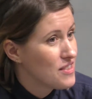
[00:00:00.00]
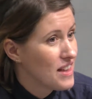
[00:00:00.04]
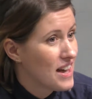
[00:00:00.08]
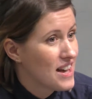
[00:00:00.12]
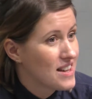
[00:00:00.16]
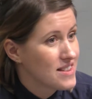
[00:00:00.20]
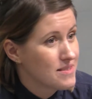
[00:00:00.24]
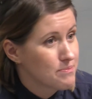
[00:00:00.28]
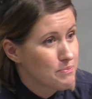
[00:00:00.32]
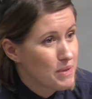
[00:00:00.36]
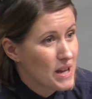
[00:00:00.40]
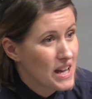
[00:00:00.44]

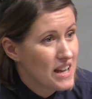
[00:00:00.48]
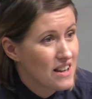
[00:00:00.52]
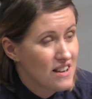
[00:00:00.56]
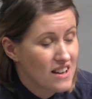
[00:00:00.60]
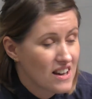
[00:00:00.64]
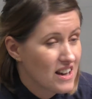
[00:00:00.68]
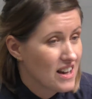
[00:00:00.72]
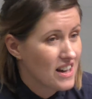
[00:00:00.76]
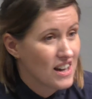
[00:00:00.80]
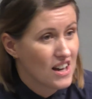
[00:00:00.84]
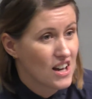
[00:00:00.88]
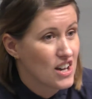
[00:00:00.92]
there's been
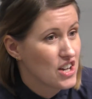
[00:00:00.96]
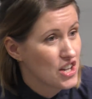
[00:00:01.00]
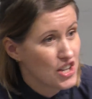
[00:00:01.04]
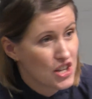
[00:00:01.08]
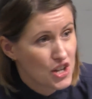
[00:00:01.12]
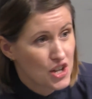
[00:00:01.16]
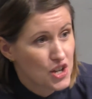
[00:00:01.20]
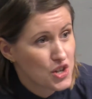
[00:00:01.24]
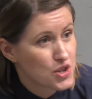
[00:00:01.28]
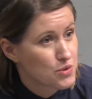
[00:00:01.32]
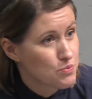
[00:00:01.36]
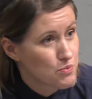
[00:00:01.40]
a
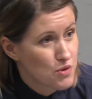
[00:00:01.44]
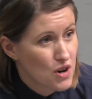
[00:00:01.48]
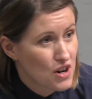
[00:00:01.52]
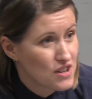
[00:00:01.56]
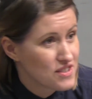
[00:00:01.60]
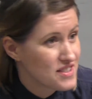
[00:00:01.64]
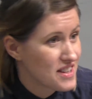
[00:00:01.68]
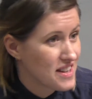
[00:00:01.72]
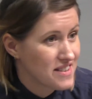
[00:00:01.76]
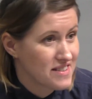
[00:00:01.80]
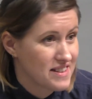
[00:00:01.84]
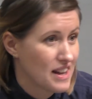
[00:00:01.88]
huge
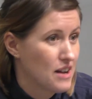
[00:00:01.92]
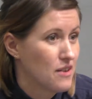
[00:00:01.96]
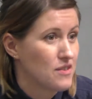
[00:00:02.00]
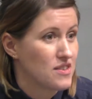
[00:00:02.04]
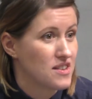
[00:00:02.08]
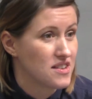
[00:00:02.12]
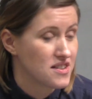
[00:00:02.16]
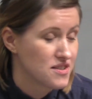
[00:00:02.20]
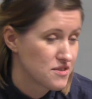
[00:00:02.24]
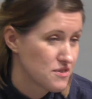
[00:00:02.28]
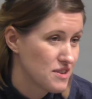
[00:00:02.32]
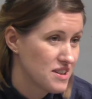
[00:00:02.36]
protest out on
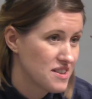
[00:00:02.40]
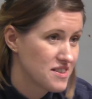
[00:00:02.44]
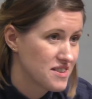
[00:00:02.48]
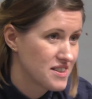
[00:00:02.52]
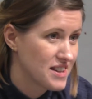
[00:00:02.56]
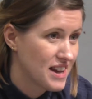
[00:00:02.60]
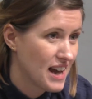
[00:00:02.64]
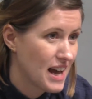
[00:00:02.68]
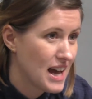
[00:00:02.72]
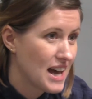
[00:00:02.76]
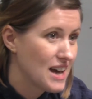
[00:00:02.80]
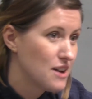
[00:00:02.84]
the streets
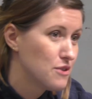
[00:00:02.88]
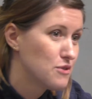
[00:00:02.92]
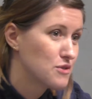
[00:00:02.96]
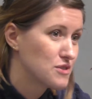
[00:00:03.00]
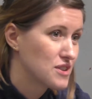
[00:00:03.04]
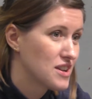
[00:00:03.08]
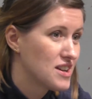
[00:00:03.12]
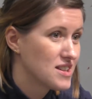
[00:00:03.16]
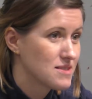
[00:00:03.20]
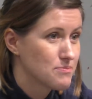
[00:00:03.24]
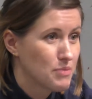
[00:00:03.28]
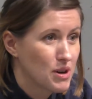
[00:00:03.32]
today,
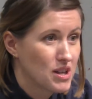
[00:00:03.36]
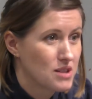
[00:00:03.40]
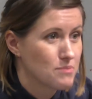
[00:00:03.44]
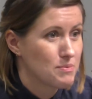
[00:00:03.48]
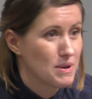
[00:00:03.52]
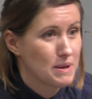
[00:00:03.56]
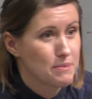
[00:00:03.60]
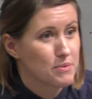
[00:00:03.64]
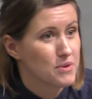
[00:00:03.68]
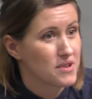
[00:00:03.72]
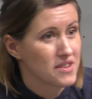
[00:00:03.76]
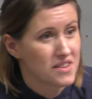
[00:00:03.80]
organised by the
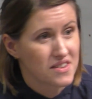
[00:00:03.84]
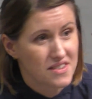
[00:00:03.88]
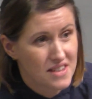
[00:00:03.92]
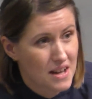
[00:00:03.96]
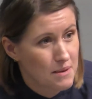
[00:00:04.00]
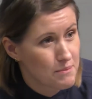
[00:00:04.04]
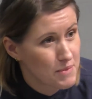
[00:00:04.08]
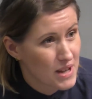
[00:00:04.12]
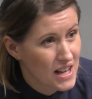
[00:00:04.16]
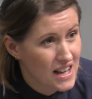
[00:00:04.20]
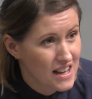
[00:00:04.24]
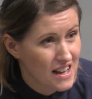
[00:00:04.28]
People's
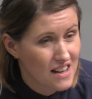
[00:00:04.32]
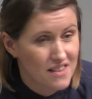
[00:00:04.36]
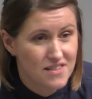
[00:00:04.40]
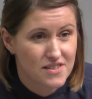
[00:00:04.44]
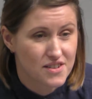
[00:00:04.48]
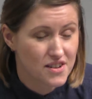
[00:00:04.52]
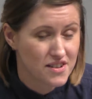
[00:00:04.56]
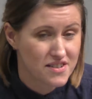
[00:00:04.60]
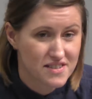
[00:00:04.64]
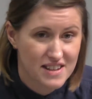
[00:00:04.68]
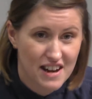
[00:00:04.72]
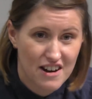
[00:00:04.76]
Assembly
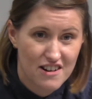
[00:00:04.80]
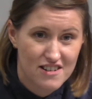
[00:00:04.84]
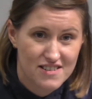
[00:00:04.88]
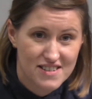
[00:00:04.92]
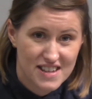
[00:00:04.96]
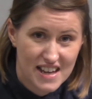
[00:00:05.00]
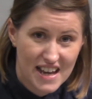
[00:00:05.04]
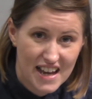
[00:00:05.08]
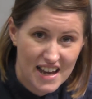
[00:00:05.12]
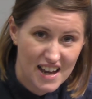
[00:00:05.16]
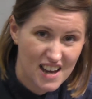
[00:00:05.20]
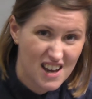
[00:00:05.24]
against
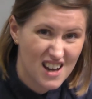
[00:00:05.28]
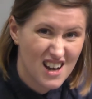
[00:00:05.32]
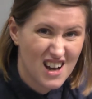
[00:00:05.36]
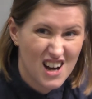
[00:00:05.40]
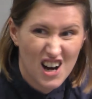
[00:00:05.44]
austerity.